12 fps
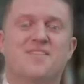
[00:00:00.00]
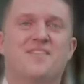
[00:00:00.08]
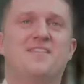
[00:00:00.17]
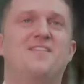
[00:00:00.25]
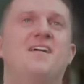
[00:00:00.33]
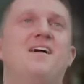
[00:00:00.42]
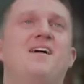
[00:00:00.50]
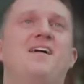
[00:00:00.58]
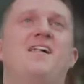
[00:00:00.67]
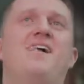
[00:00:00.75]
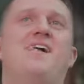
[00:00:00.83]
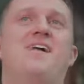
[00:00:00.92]

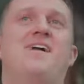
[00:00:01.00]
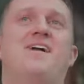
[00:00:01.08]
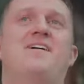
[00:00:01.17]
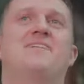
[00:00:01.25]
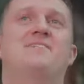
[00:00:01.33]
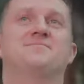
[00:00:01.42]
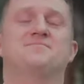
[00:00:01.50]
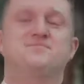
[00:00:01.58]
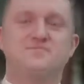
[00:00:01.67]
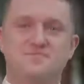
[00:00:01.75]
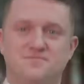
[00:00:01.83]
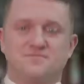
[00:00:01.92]

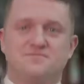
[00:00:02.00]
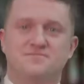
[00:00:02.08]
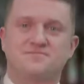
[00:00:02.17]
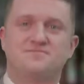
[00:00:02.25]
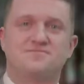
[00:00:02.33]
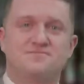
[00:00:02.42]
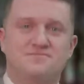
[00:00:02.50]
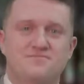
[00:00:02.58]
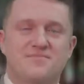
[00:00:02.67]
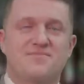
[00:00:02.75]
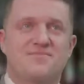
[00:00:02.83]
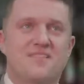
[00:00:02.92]

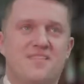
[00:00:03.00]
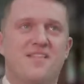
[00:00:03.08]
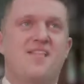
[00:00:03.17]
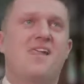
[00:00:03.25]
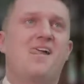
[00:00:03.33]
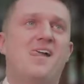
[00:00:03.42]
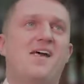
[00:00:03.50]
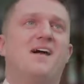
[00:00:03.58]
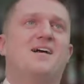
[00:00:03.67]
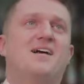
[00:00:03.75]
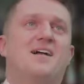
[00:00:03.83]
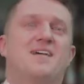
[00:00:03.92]

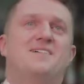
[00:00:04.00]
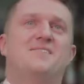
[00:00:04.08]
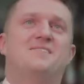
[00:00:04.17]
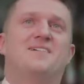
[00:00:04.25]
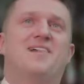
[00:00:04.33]
Nothing is said.